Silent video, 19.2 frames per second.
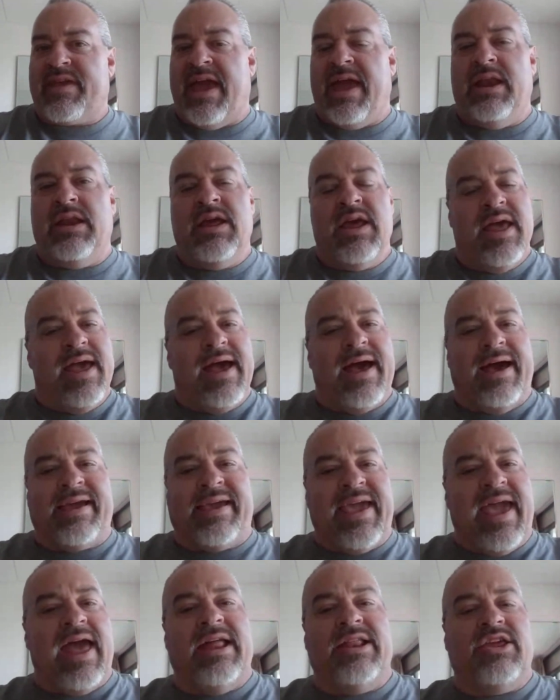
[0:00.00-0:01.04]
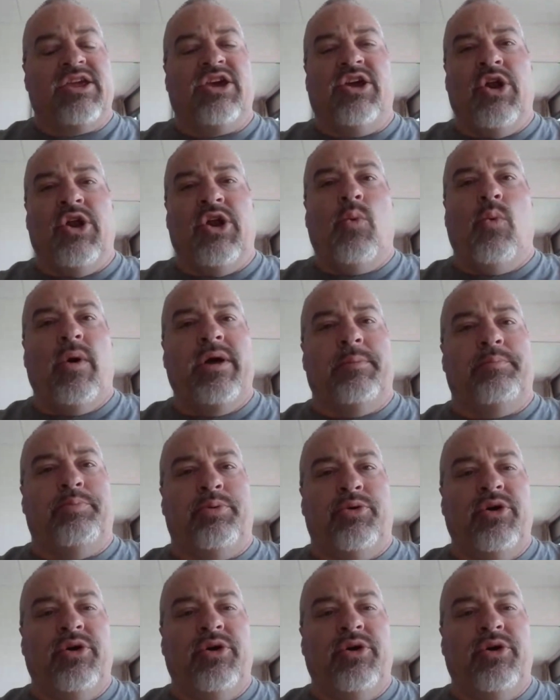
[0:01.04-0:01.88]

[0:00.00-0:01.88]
And again, you don't want to